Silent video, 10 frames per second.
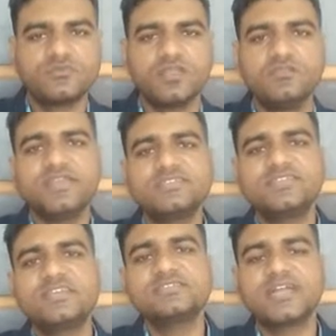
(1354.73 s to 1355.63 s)
We can
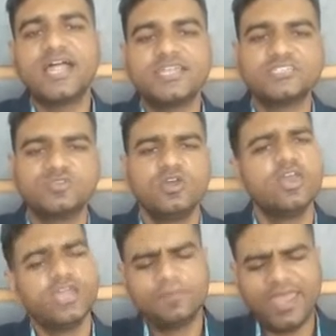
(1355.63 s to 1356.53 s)
say scar tissue.
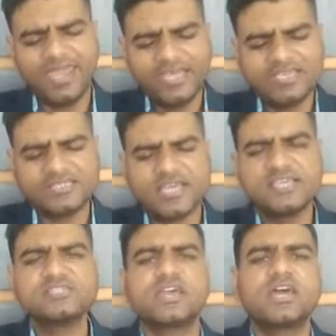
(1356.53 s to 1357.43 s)
If any
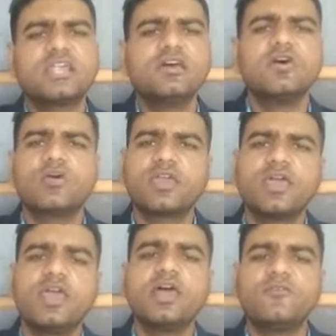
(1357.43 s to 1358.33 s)
injuries occur,
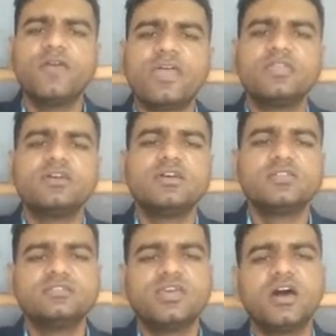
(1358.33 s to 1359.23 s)
okay, when
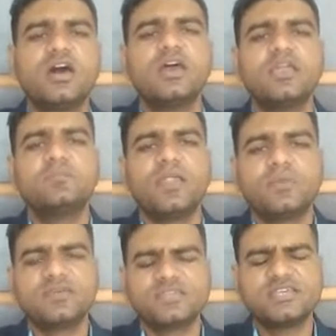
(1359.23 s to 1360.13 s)
the
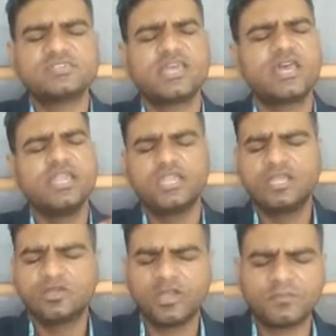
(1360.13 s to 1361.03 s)
inflammation is occur,
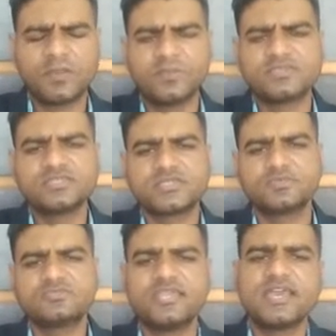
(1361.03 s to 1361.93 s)
later on inflammation
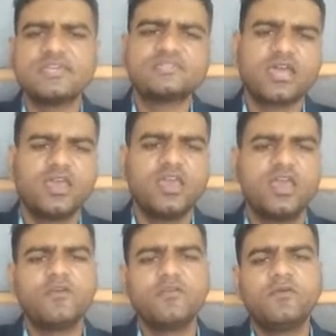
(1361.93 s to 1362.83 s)
subsidize the,
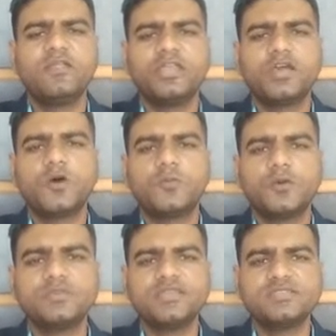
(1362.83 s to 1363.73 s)
we will recover
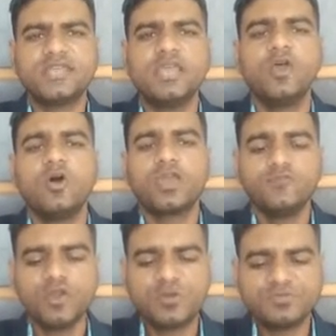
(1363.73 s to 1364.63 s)
from the injury. Okay,
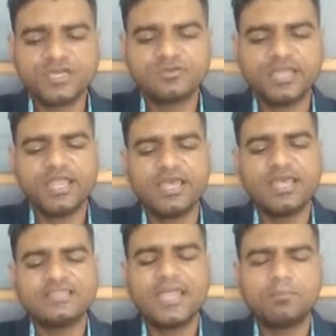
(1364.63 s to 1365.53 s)
we observe that
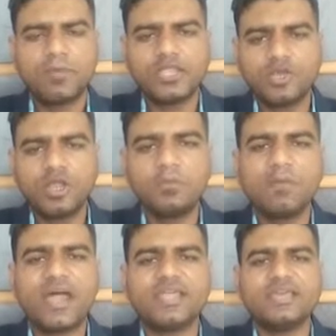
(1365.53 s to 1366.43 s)
that particular
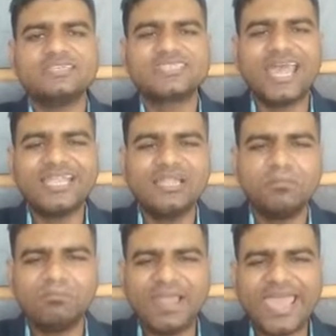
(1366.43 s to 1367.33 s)
part is slightly
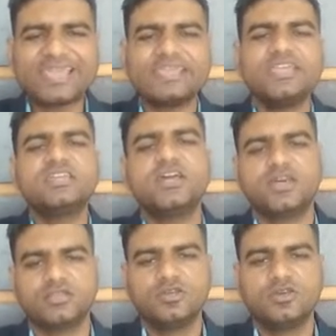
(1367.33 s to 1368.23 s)
black in
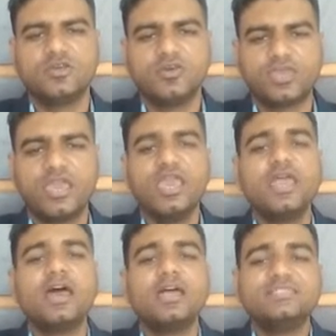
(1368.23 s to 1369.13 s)
color. Okay,
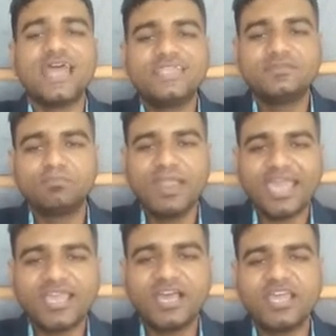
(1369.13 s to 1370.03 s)
that
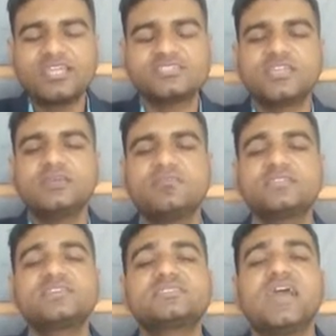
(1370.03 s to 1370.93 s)
black color is nothing but
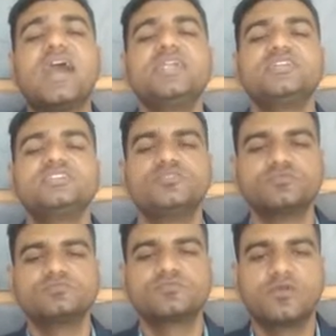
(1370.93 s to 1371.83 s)
the scar tissue.
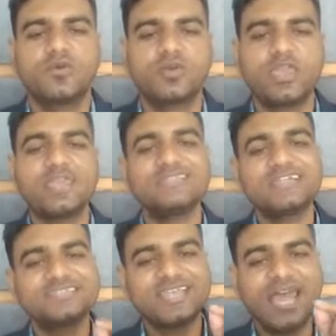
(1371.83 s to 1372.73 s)
Okay, and
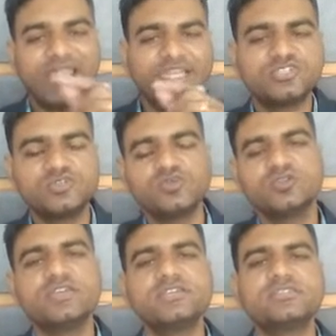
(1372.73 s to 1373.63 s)
that scar tissue
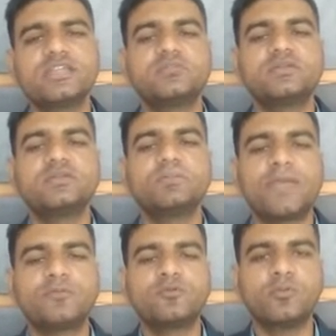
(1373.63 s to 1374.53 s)
is nothing but the
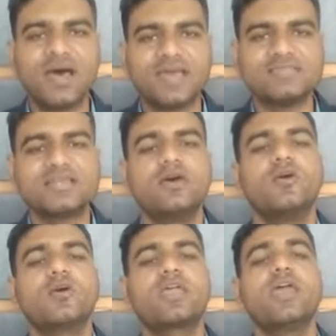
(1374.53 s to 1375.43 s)
fibroblast.
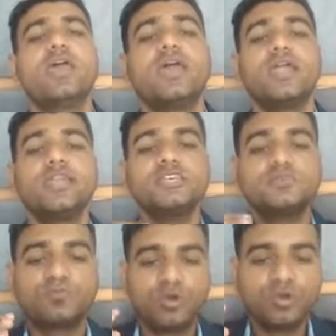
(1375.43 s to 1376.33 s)
Okay, it is
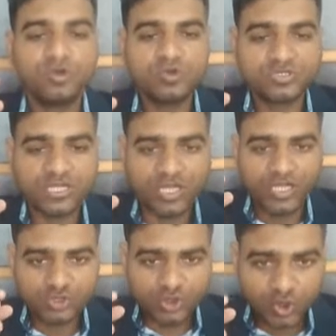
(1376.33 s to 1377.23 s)
produced
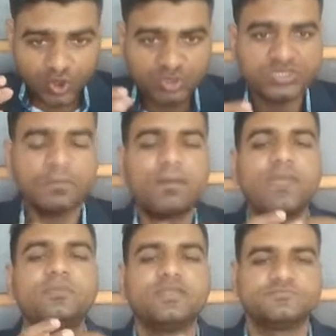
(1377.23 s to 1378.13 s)
through the
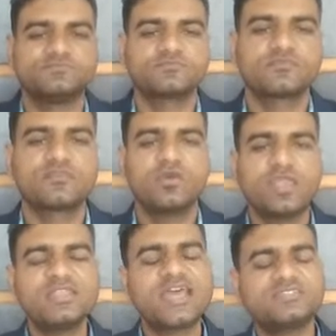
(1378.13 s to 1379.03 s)
fibrin.
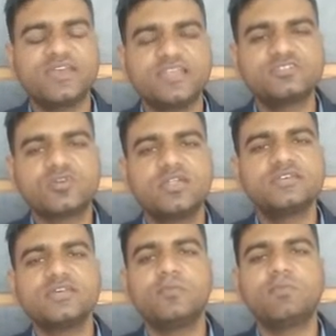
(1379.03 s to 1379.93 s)
Okay, that's why it is called
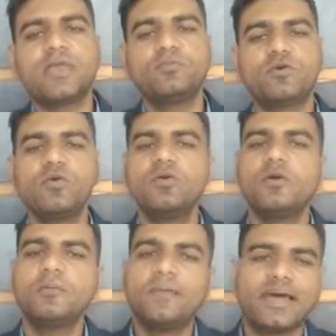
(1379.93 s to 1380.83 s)
as a
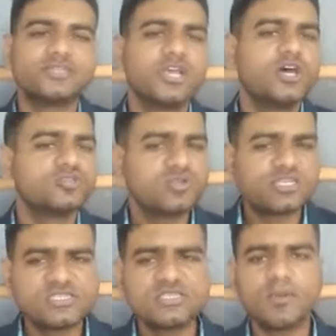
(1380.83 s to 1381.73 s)
fibroblast. So
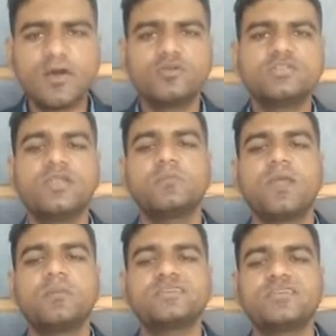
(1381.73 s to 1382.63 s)
is about the
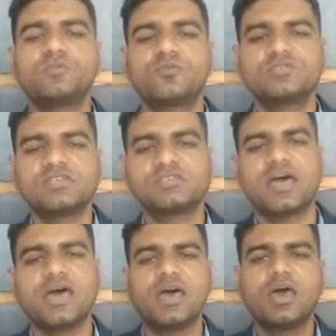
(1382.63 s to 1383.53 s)
inflammation process.
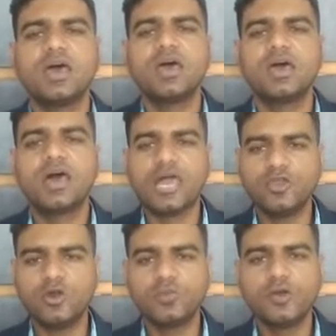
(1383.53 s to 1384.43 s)
I
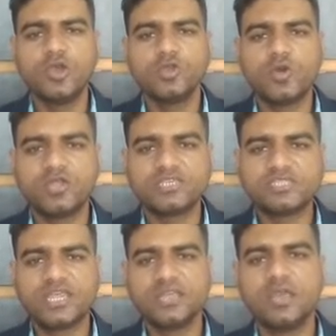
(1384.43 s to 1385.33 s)
hope you
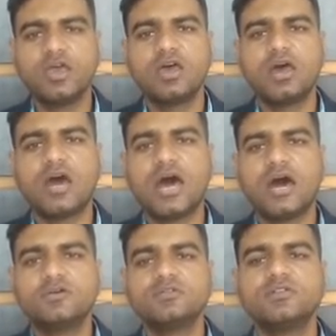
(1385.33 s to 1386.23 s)
understand
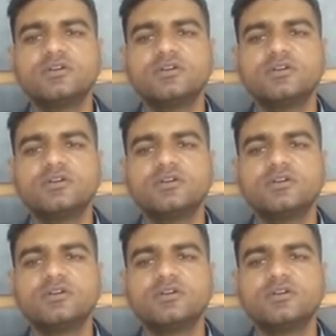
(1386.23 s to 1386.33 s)
how